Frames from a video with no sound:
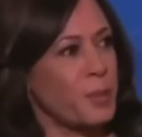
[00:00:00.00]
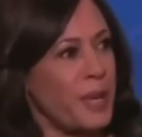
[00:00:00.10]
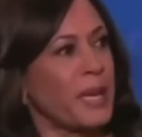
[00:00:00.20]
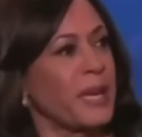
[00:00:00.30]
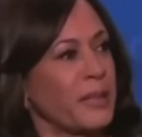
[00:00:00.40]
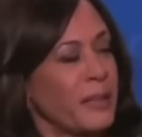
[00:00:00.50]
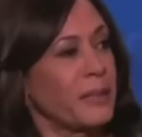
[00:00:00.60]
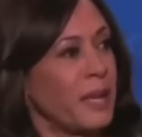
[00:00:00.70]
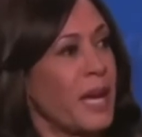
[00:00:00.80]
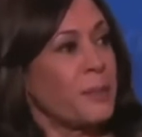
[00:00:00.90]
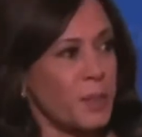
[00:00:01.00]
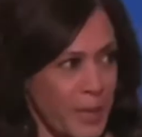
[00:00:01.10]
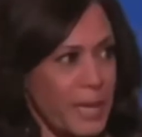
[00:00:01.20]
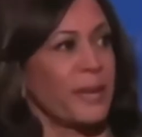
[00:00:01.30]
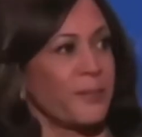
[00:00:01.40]
Ancient Egypt is talking about
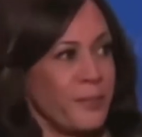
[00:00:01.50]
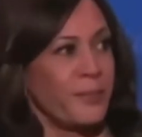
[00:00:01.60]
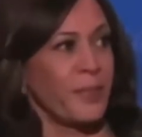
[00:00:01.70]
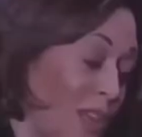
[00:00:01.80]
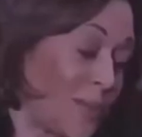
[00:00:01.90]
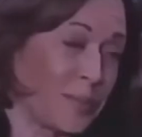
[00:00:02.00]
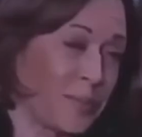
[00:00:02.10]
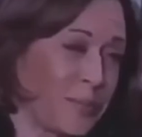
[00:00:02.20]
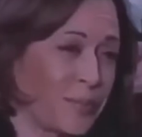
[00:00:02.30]
America. It's gonna prove